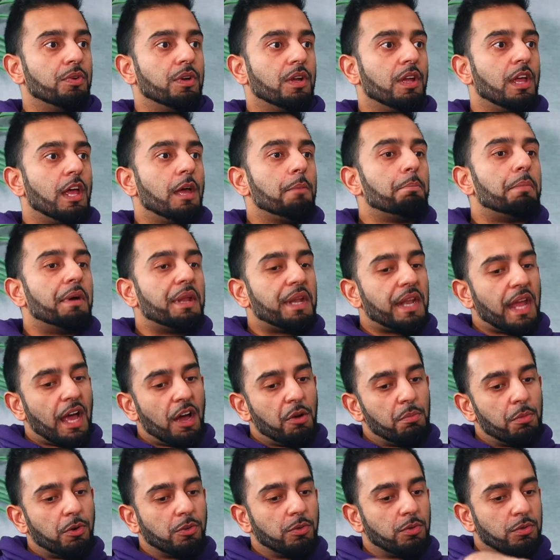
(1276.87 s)
Yes. But
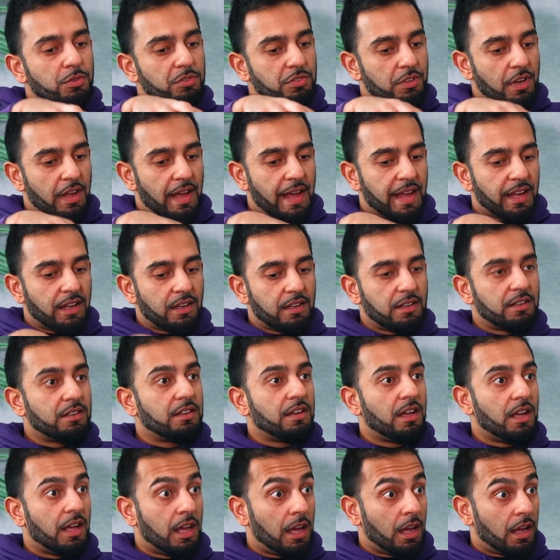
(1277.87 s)
now models like
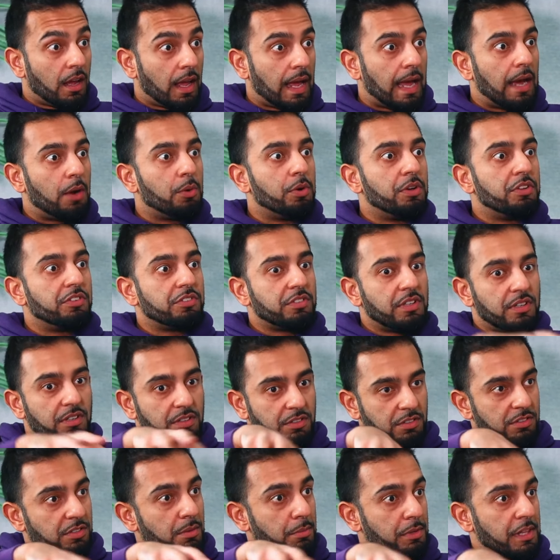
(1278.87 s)
uh, ours
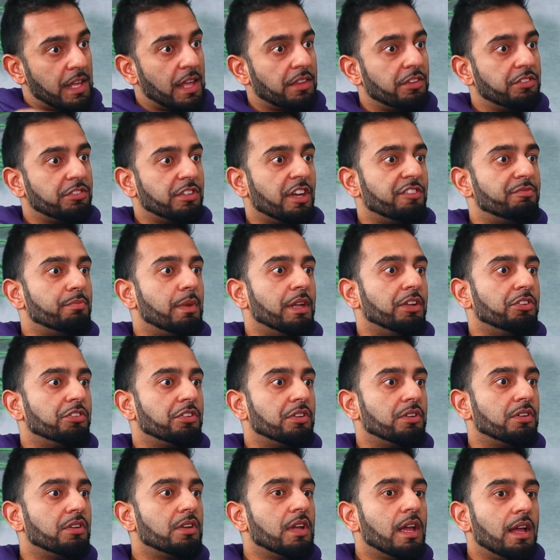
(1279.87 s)
and some of the others I've
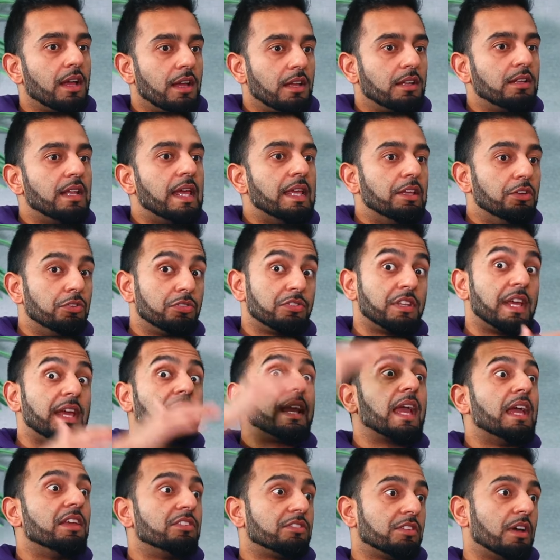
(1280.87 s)
mentioned let you
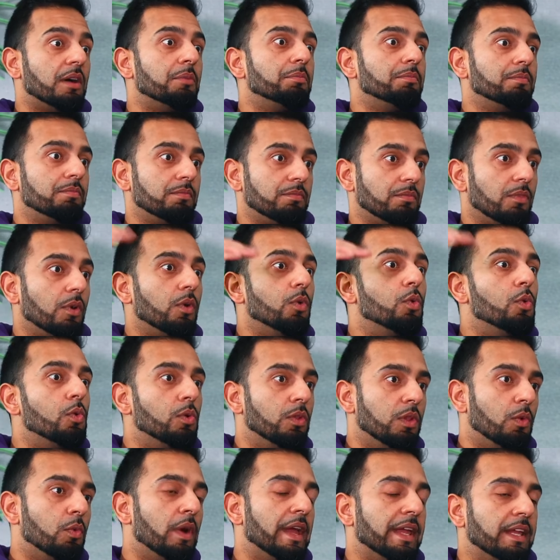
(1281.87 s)
staircase up yes.
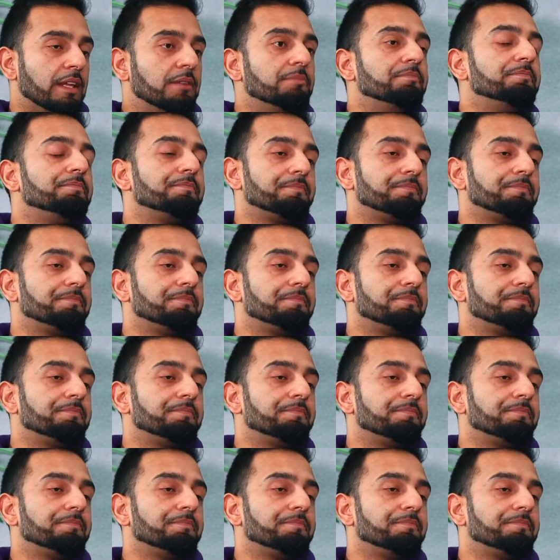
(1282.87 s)
all the way.